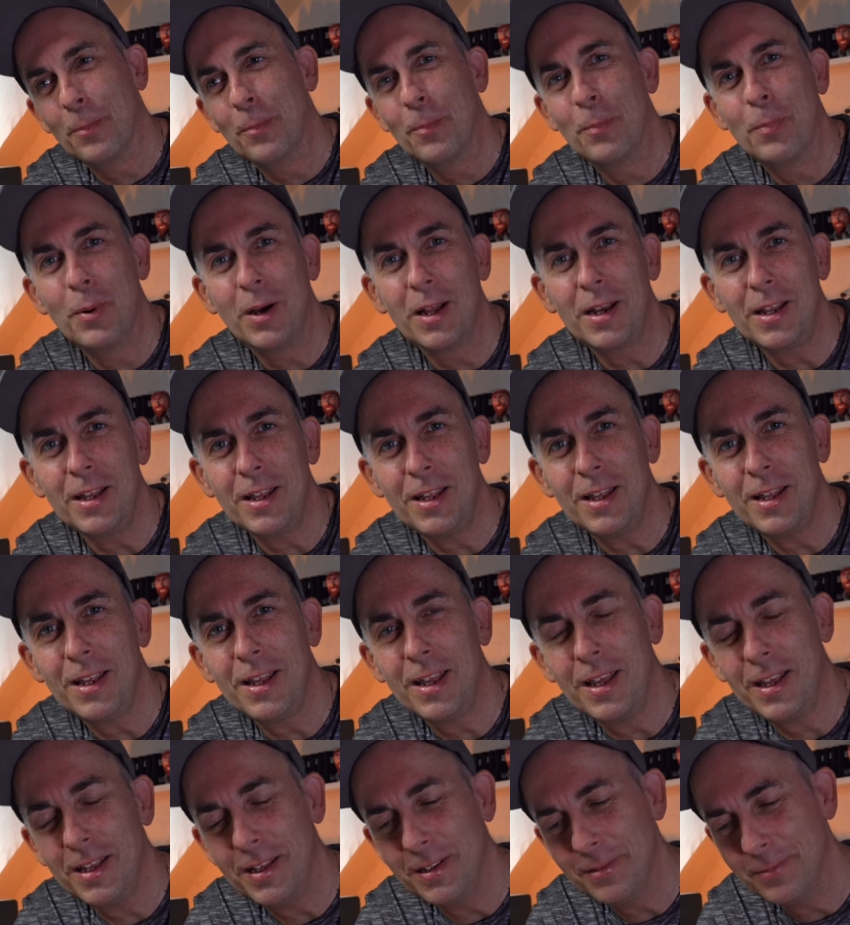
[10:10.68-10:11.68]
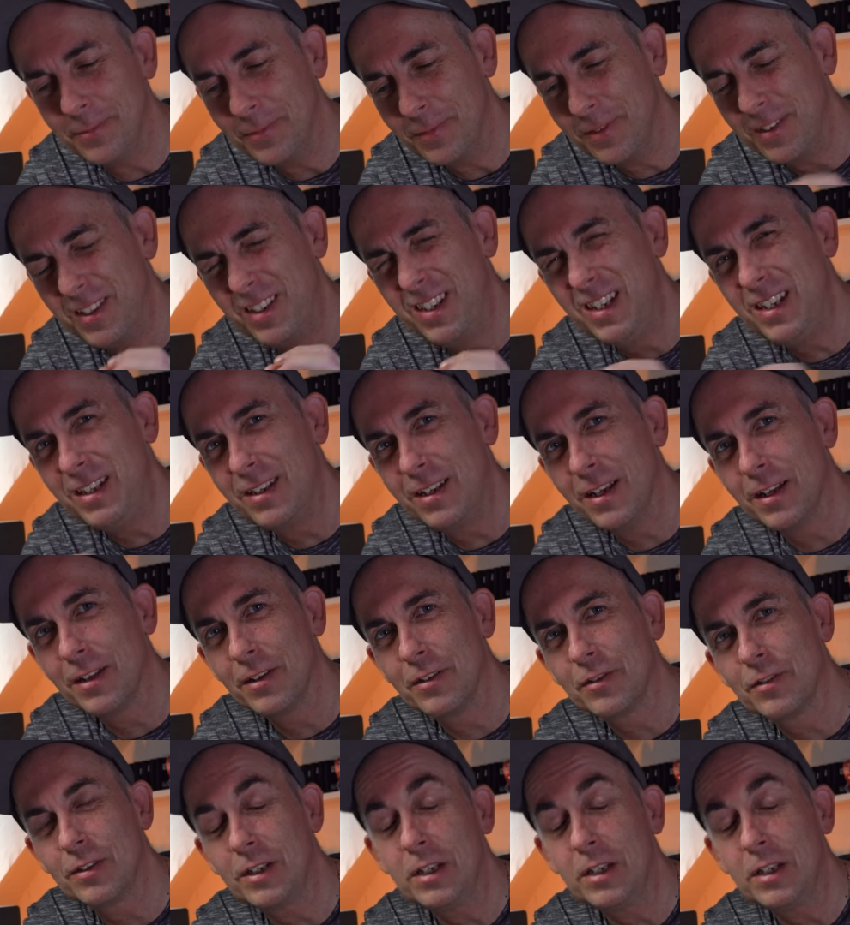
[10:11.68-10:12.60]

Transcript: but details.